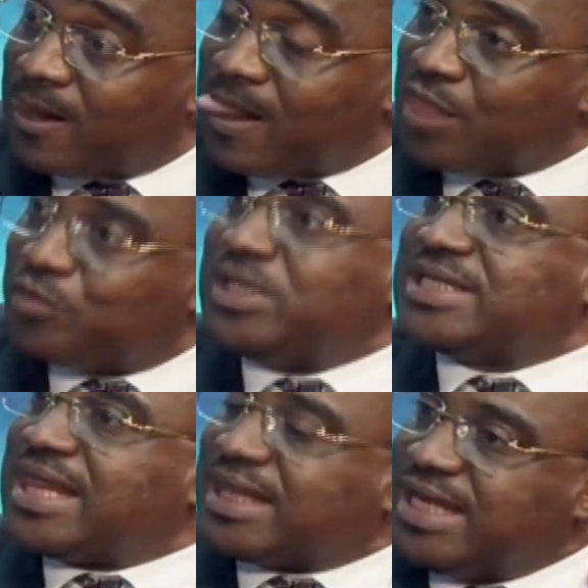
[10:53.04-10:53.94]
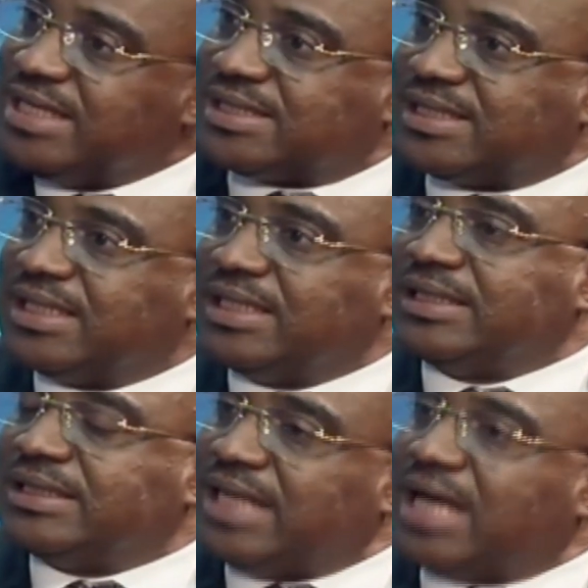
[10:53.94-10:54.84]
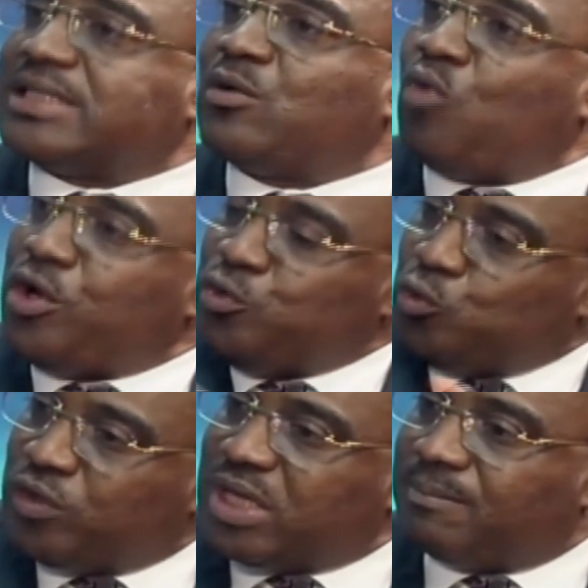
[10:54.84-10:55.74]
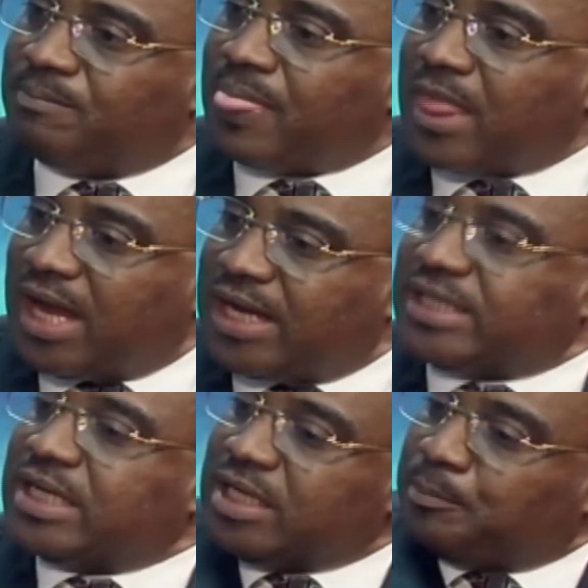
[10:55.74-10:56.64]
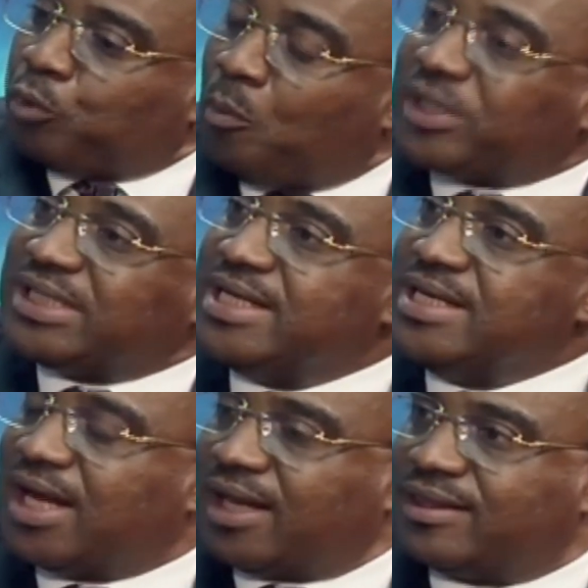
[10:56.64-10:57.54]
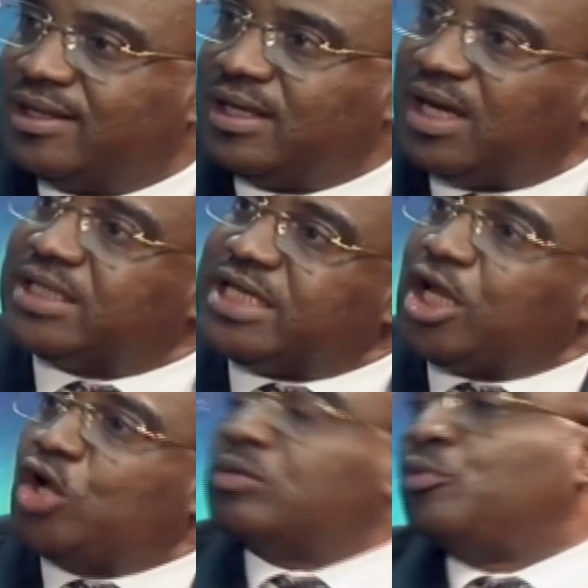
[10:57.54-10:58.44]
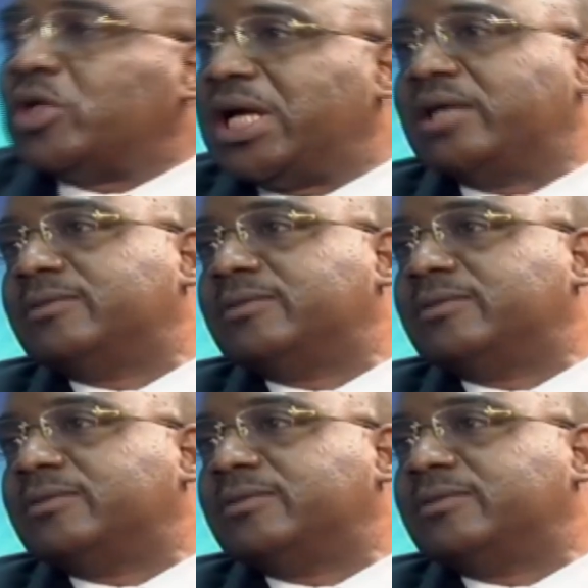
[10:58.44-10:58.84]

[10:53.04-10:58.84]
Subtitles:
So these are the things that when you do them, then it promotes kidney health and take a lot of water.